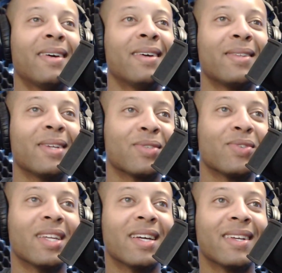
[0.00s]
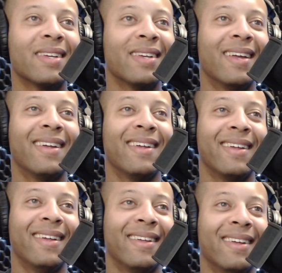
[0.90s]
It was like you were on the verge of
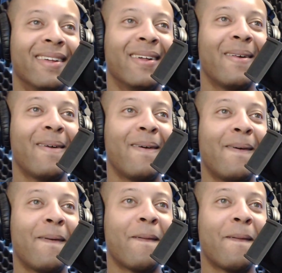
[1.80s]
becoming that girl.